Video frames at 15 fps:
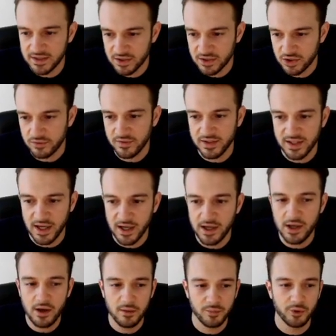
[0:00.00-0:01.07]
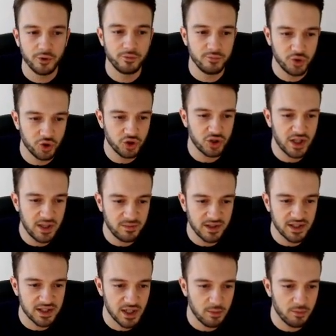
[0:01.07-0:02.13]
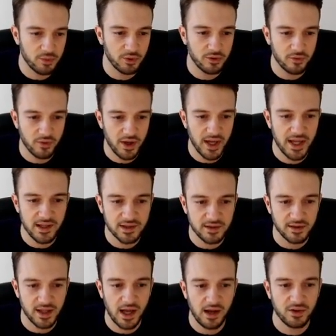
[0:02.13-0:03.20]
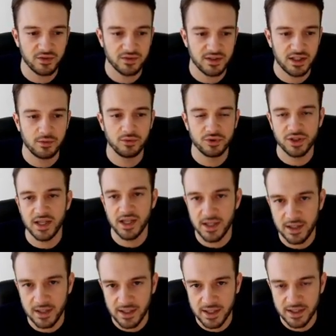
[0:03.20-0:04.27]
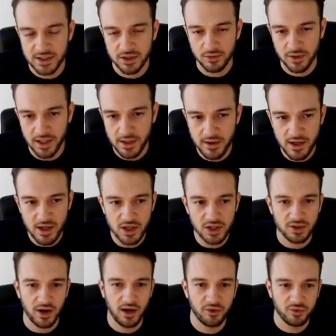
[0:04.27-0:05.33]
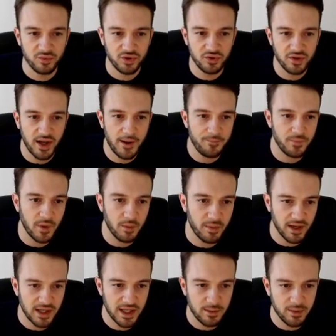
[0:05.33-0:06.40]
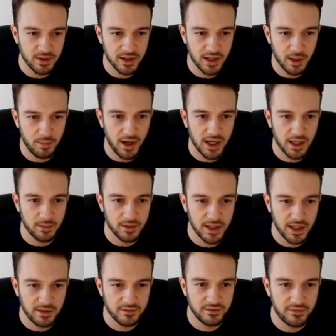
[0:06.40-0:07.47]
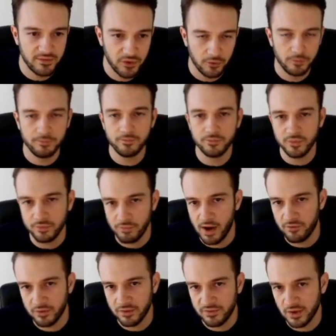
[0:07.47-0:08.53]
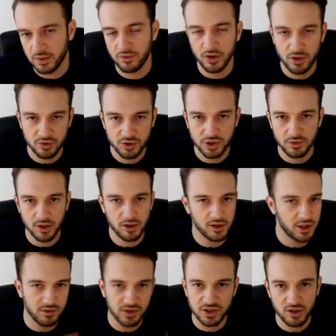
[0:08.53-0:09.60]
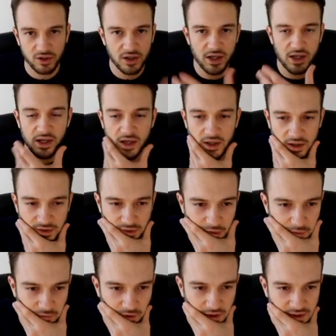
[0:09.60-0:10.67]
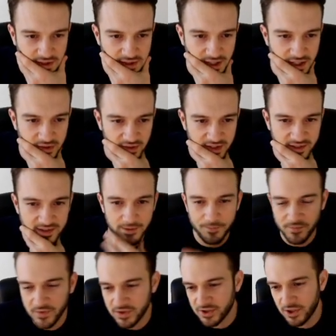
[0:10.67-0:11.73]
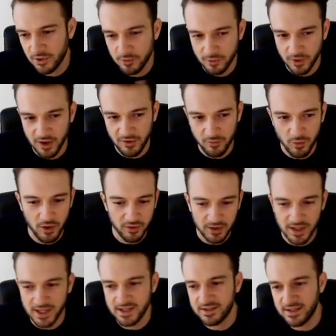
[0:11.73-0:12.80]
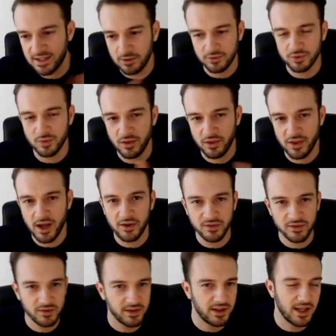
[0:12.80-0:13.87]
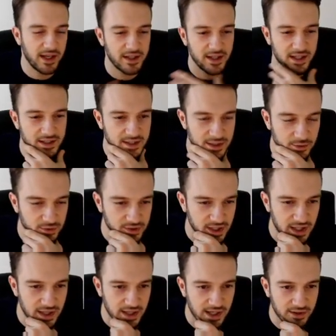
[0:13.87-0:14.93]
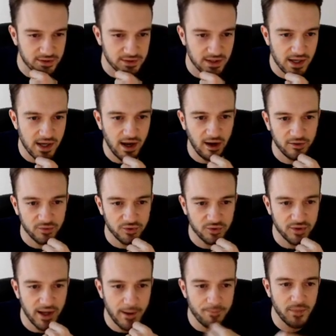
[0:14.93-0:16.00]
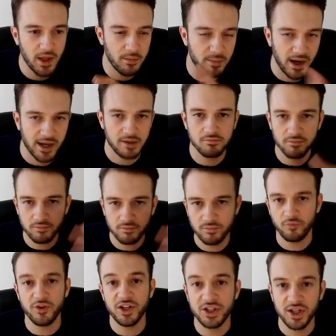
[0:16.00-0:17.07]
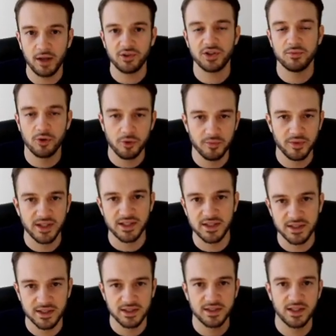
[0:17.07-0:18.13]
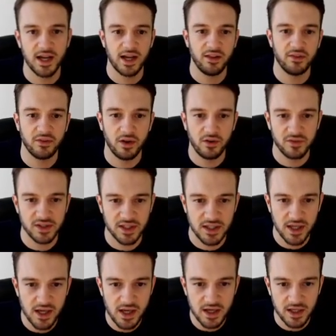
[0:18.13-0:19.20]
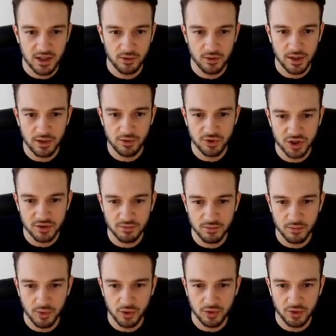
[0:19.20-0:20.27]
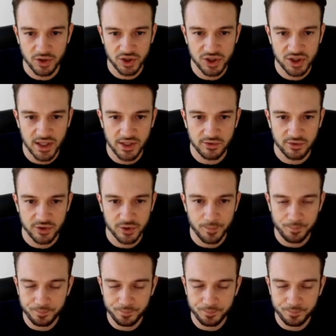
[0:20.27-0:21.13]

and stuff like that, but just keep this simple, 8,000 equals 8 clients, okay? So how do we do that? By keeping that pipeline full. Everyone following along so long, you know, it's not, not rocket science, right? So if one client equals 1,000, then 8 clients equals 8,000. How do we do that? By reaching out to more businesses and obviously, you know, closing more sales.